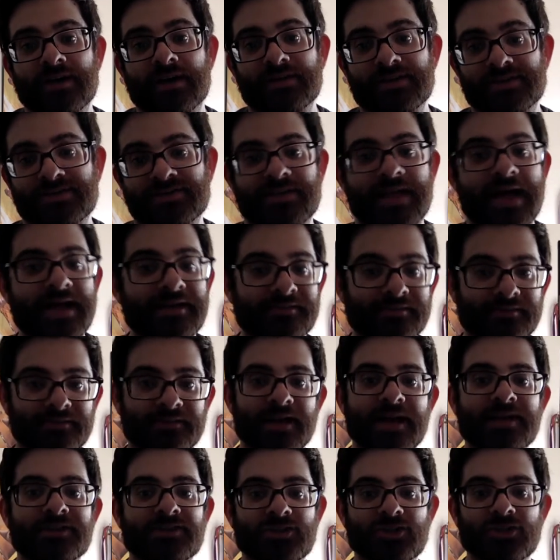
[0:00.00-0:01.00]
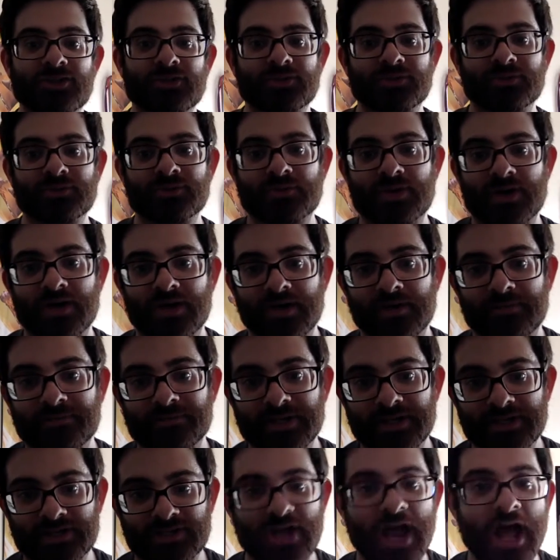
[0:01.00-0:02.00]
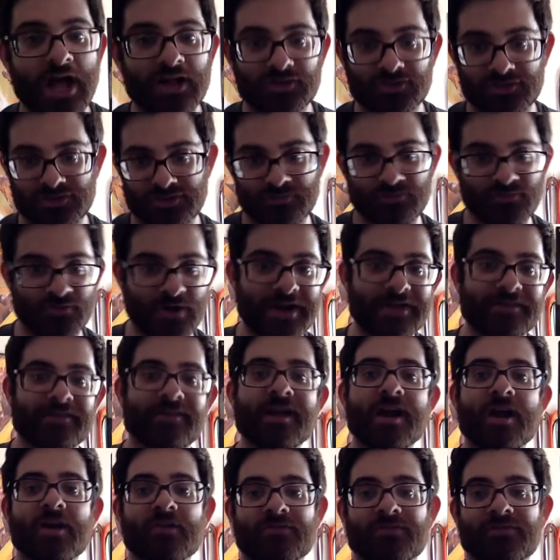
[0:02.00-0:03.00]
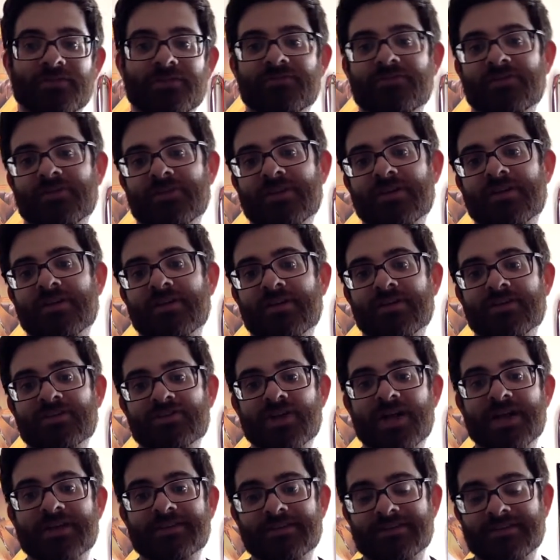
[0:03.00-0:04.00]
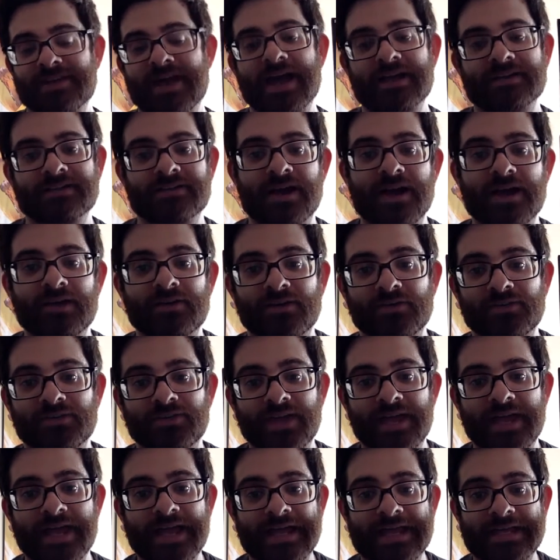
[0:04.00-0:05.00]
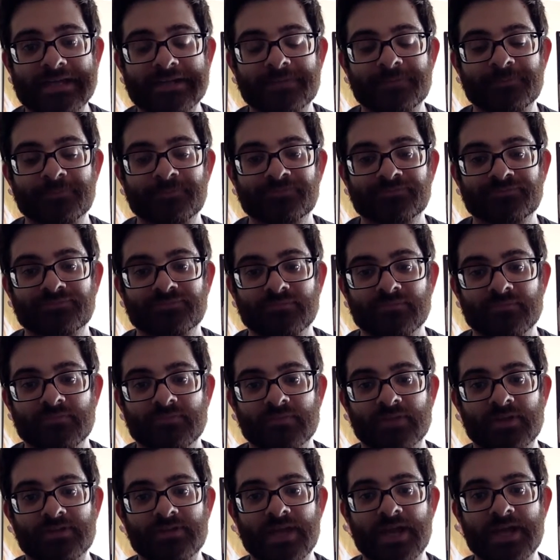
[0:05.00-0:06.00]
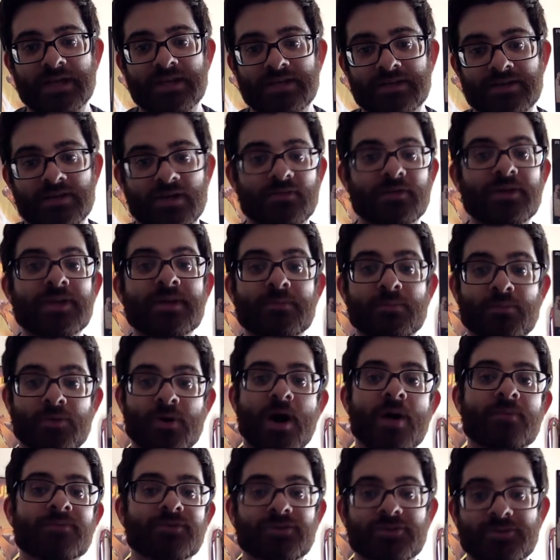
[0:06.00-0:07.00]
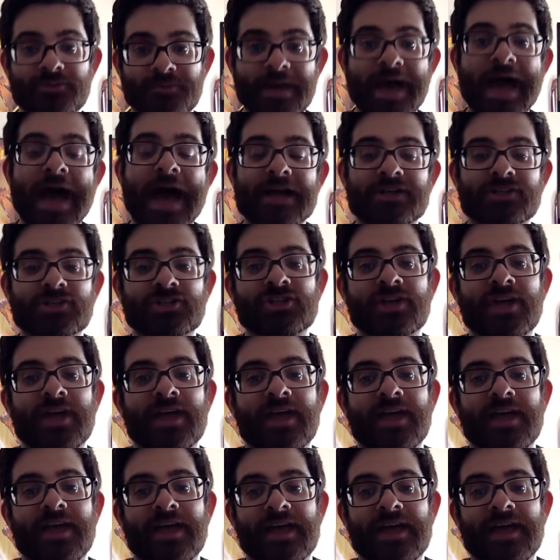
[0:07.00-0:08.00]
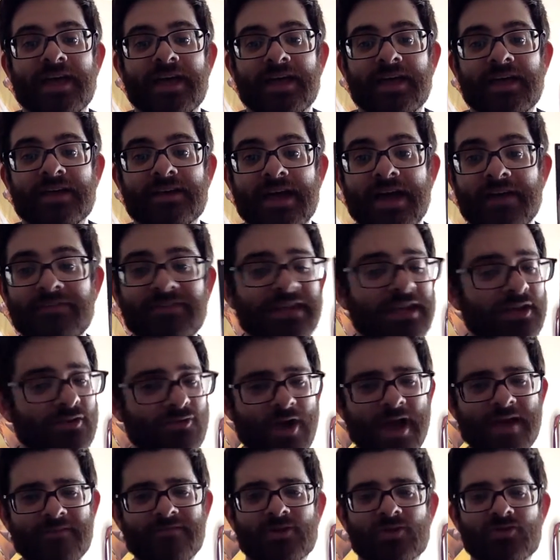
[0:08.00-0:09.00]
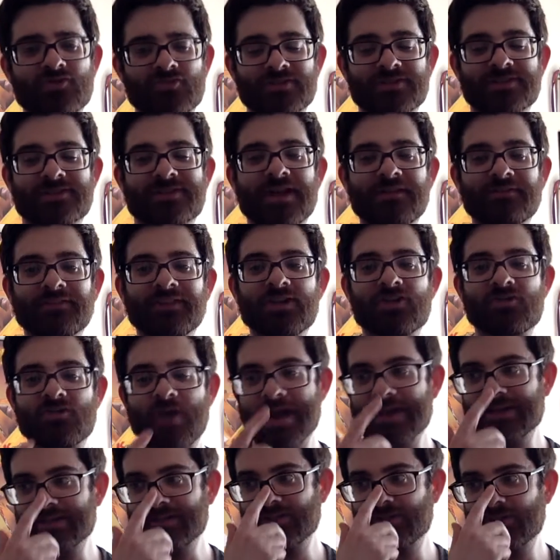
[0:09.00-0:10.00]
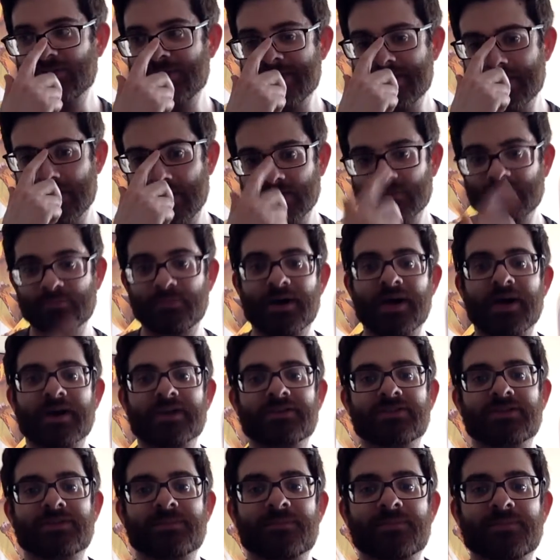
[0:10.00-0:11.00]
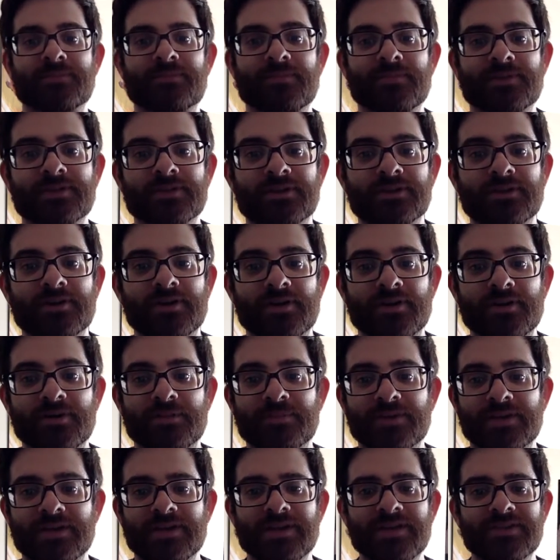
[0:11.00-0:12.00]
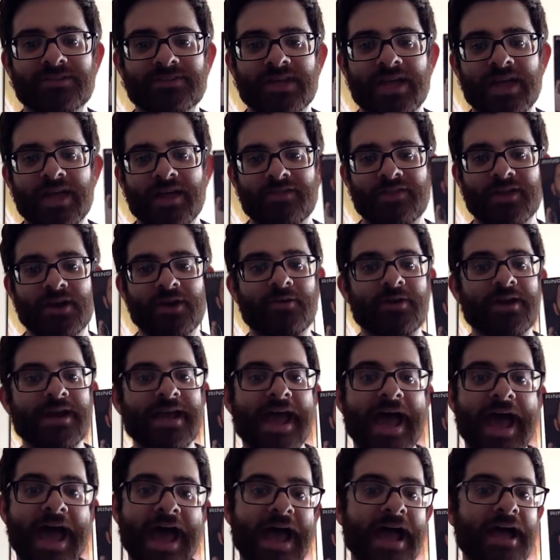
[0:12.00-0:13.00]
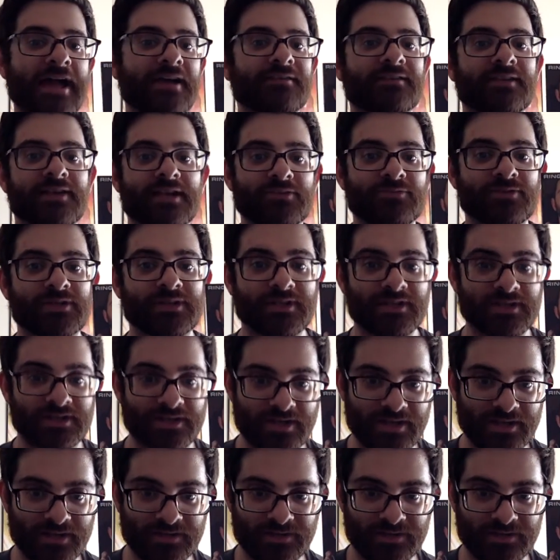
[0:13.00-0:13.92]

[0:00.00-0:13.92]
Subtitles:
this led to they challenged him right there for the shot at the tag titles, and they had another impromptu match. And I have to give definitely credit to the Young Bucks, because they already had a really